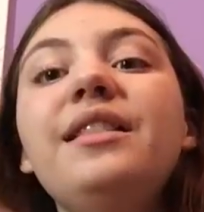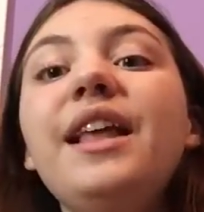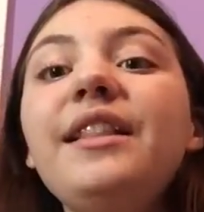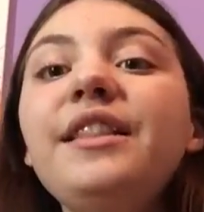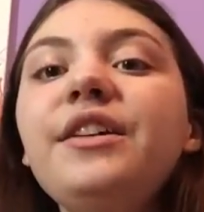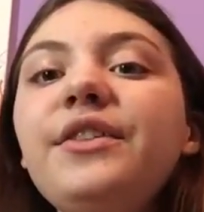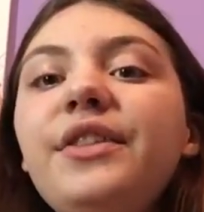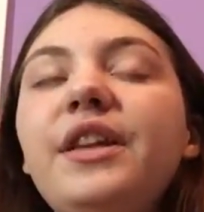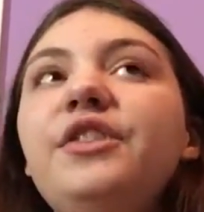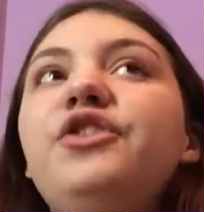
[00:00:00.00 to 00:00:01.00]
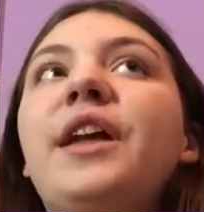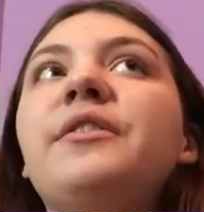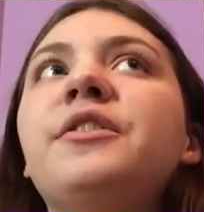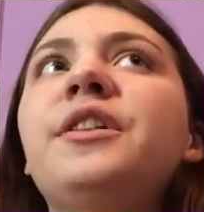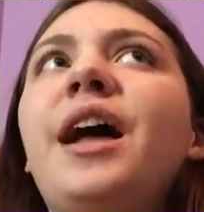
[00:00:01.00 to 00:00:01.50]
Then there's the
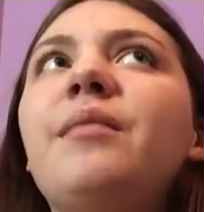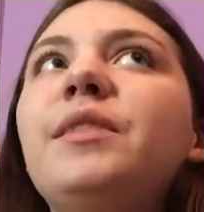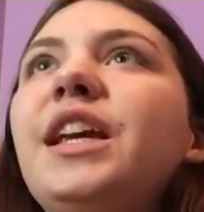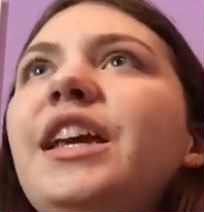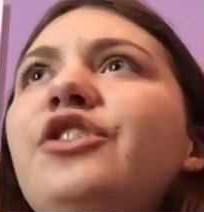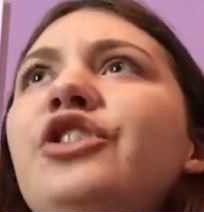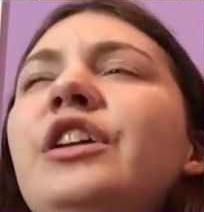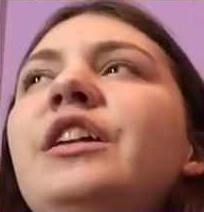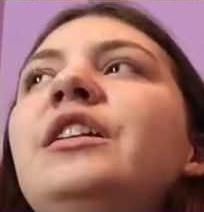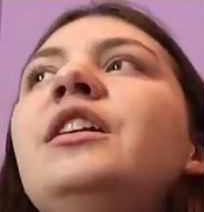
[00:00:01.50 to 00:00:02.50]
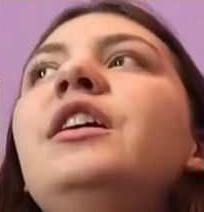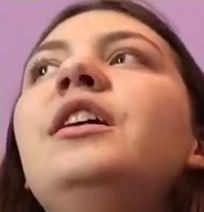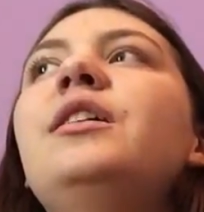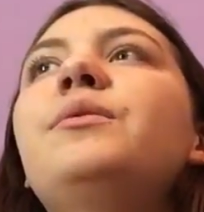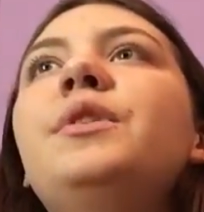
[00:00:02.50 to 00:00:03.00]
general application,
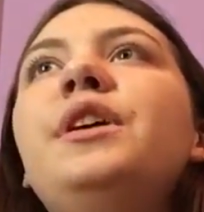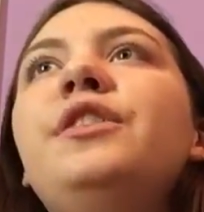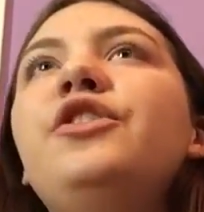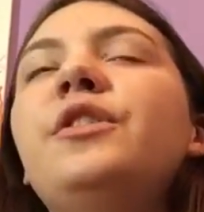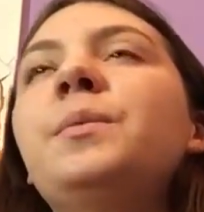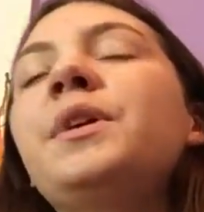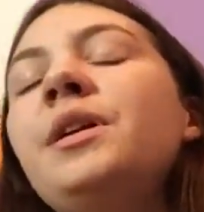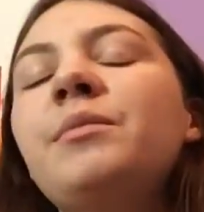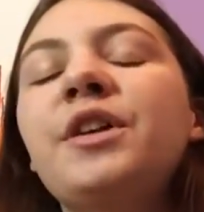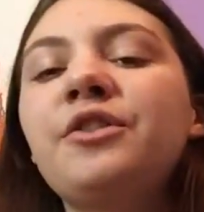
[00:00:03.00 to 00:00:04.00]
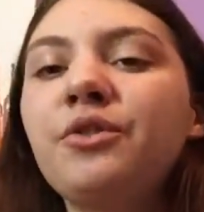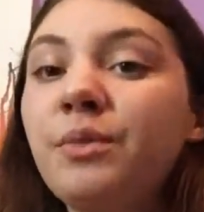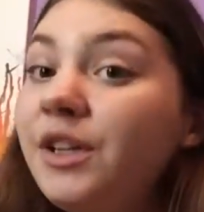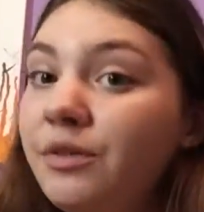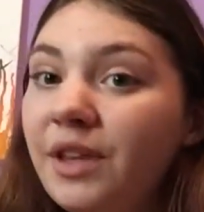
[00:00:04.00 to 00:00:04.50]
which is pretty much
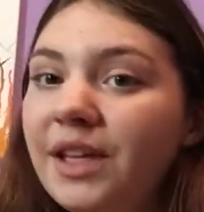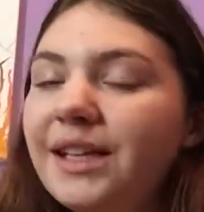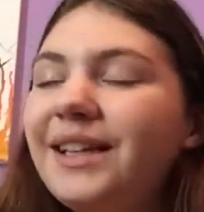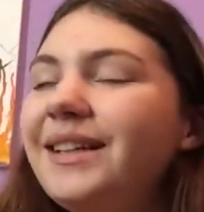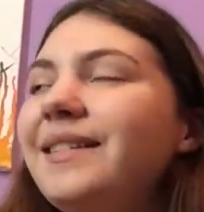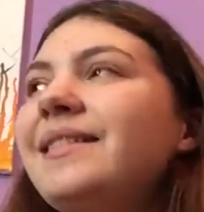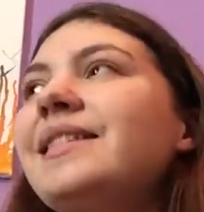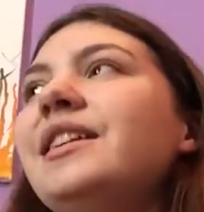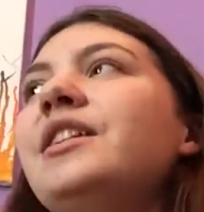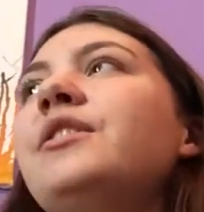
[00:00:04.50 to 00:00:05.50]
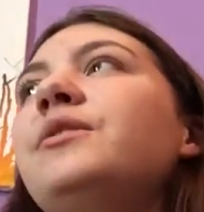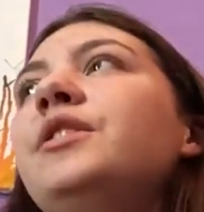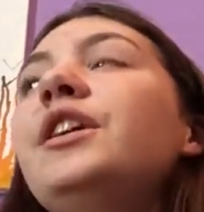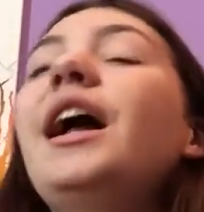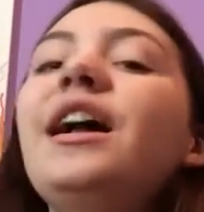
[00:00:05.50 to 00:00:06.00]
what you think it is, you know,
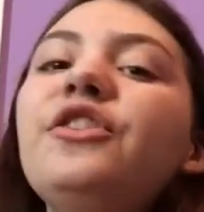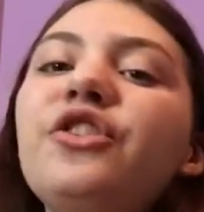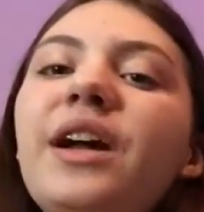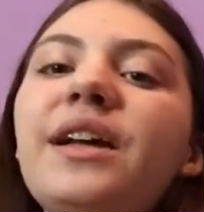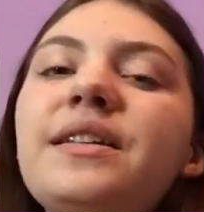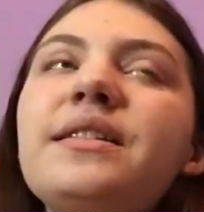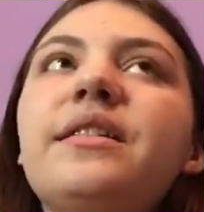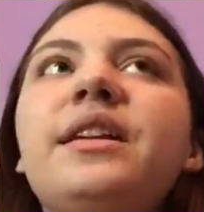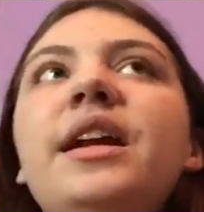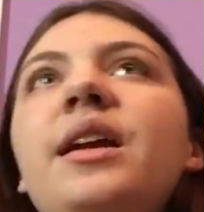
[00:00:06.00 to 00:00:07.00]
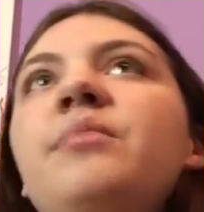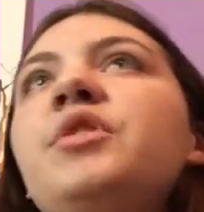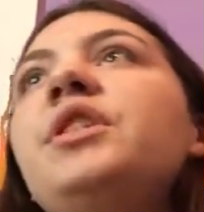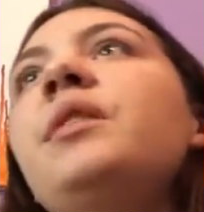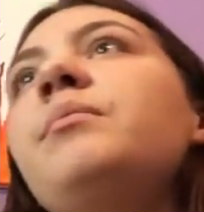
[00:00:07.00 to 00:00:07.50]
your address, your name,
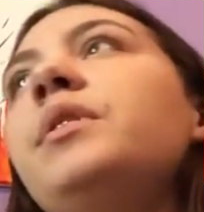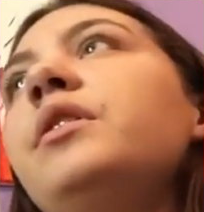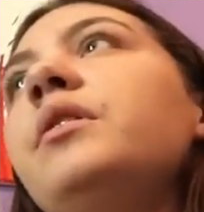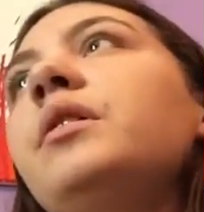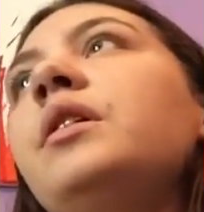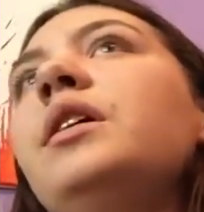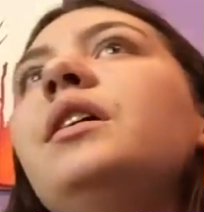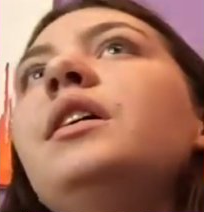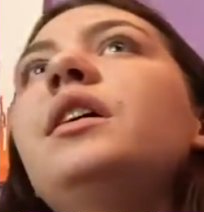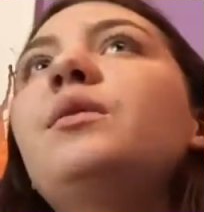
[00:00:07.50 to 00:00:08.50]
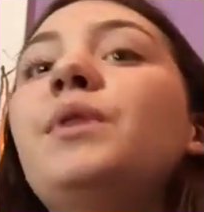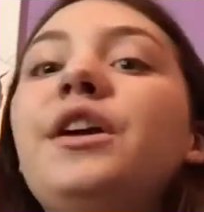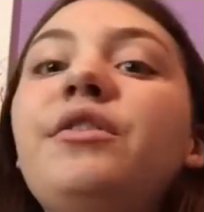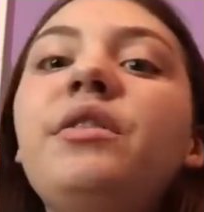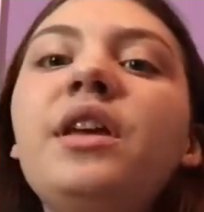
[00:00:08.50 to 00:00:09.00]
your number, where
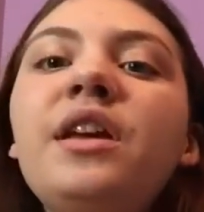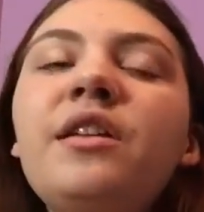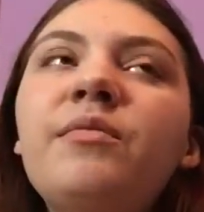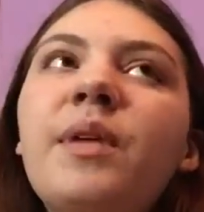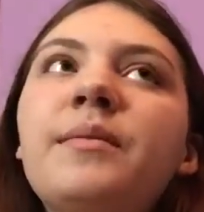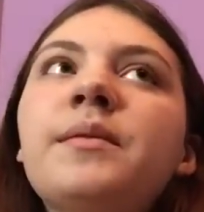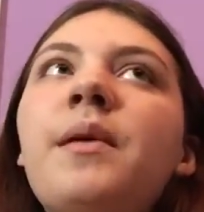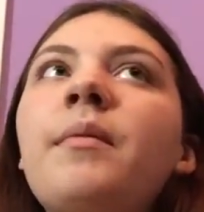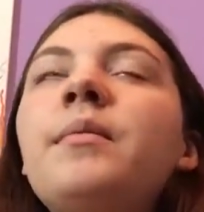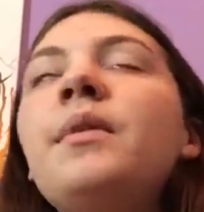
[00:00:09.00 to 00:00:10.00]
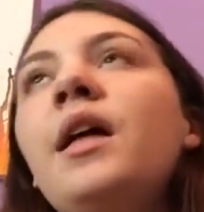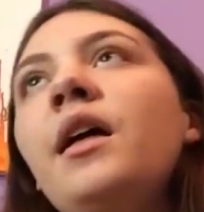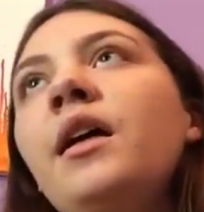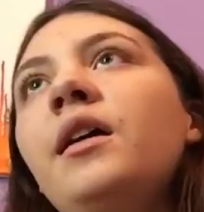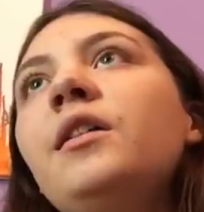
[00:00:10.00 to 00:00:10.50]
you live, blah, blah,
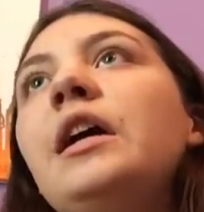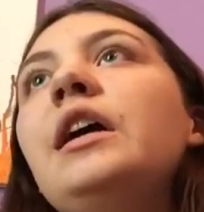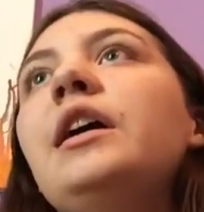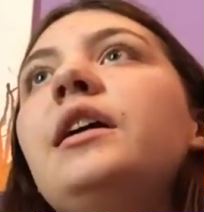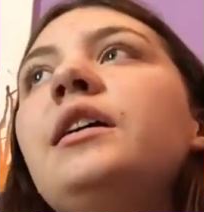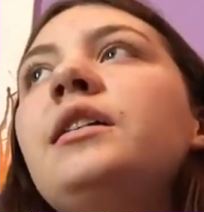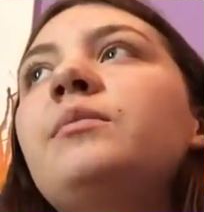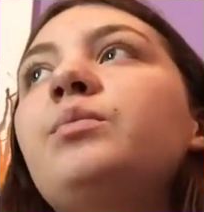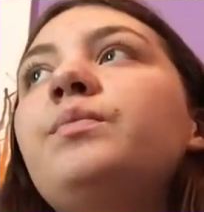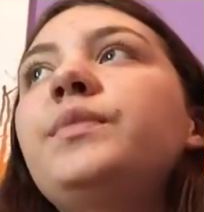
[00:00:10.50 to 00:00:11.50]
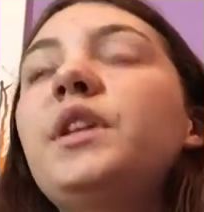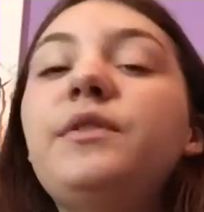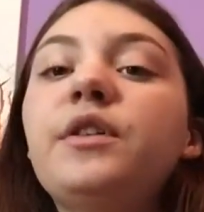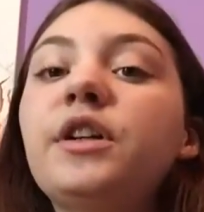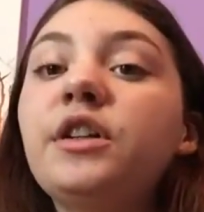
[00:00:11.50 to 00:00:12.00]
blah, blah. If
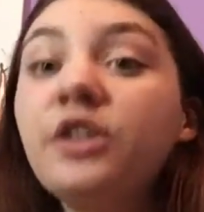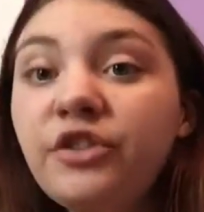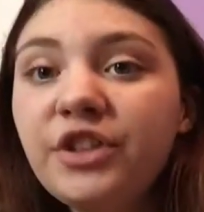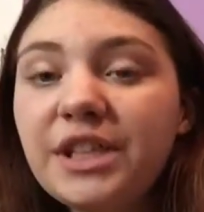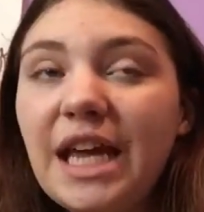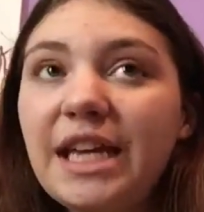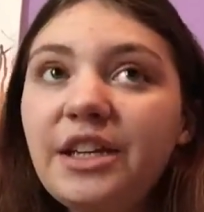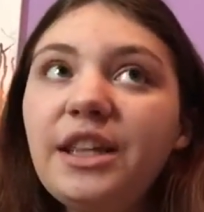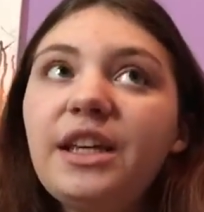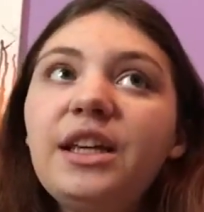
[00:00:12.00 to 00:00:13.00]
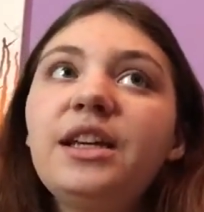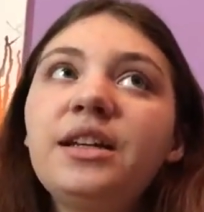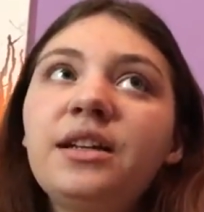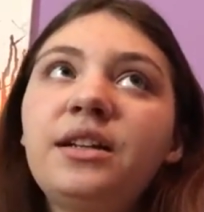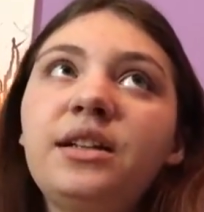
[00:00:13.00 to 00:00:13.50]
you're allergic to
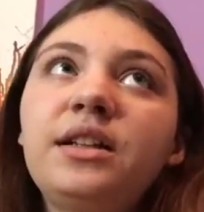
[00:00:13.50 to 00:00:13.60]
anything,